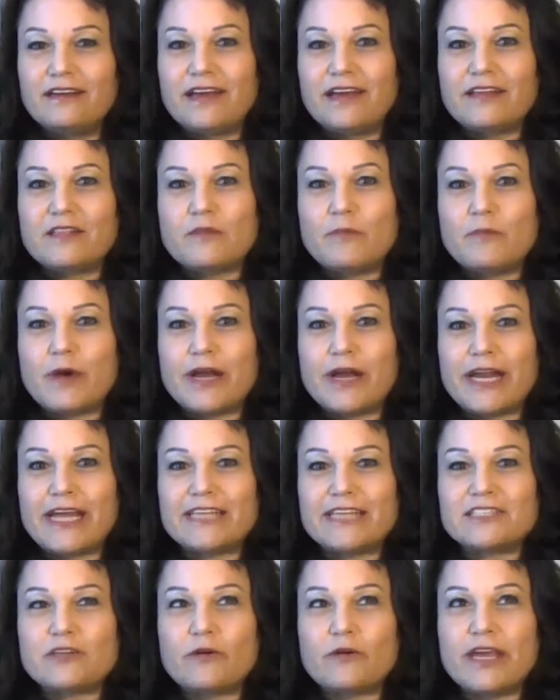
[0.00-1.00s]
and the
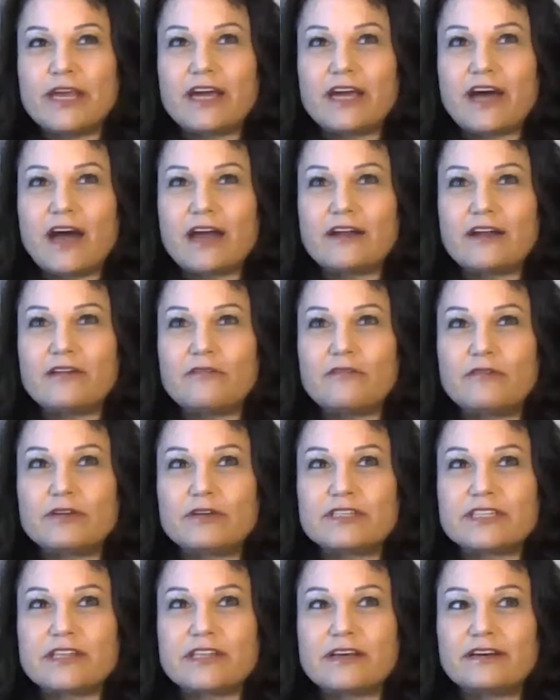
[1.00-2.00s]
money. So he kind of
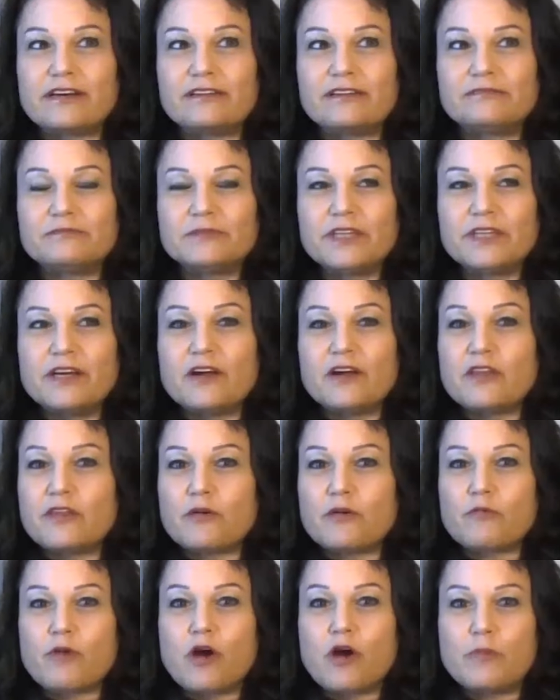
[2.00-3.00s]
was the,
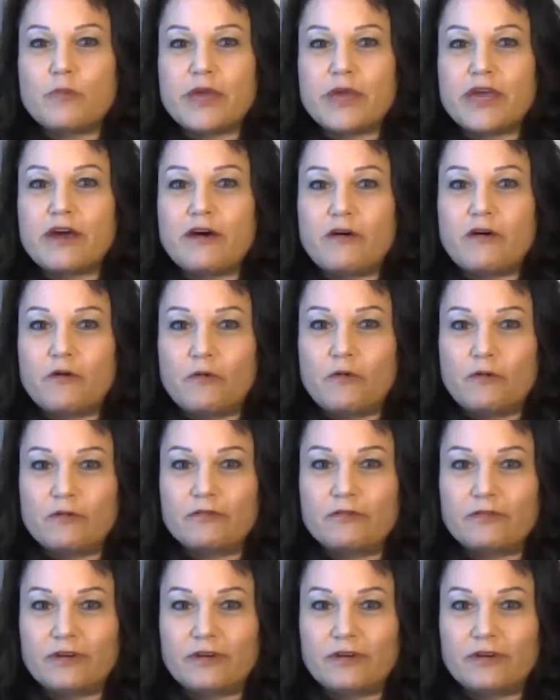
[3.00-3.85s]
the Romeo